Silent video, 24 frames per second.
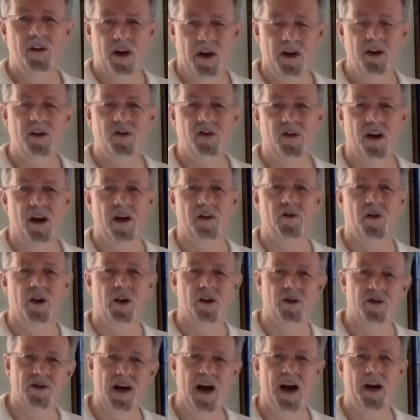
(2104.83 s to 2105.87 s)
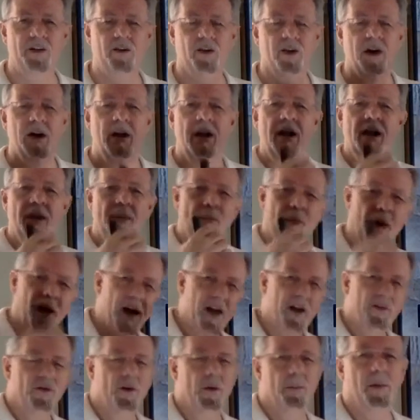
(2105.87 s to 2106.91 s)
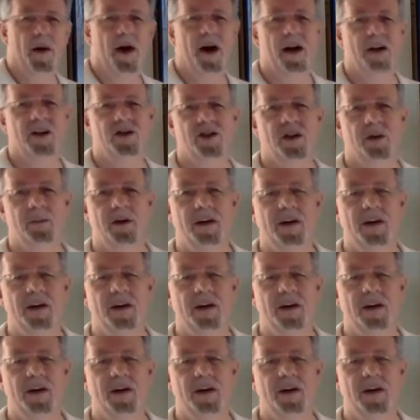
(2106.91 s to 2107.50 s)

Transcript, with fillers: into slavery, goes down there, Potiphar buys him.